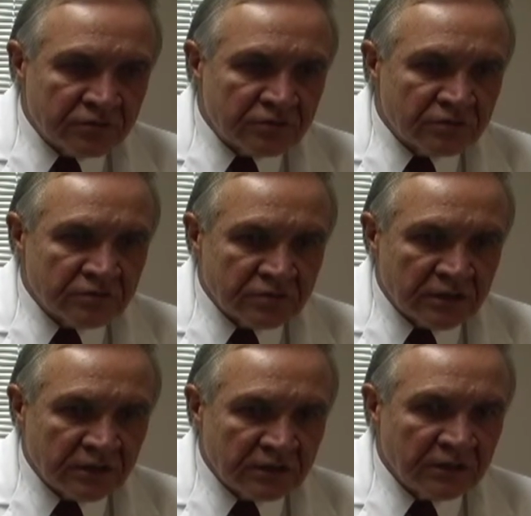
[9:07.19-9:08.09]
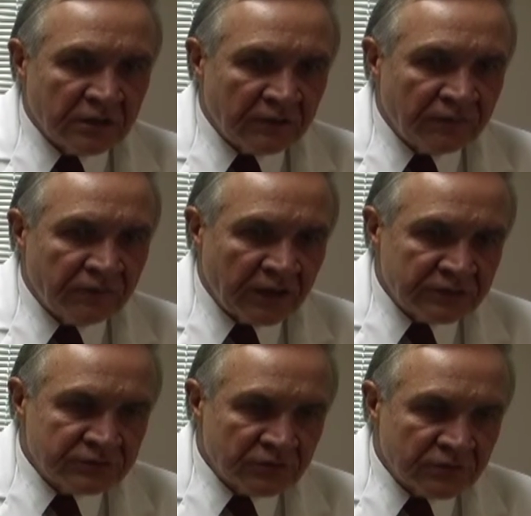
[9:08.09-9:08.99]
or
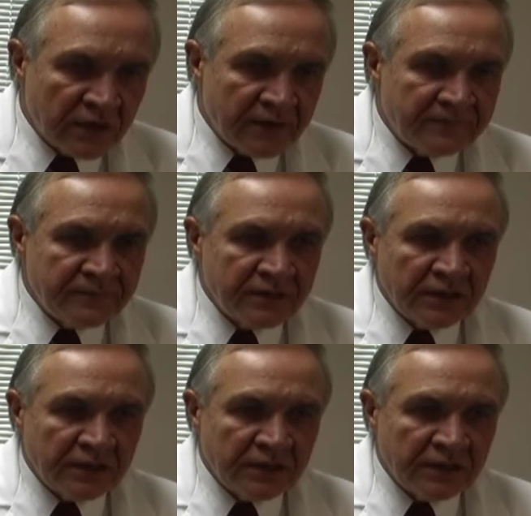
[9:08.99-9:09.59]
fails to come,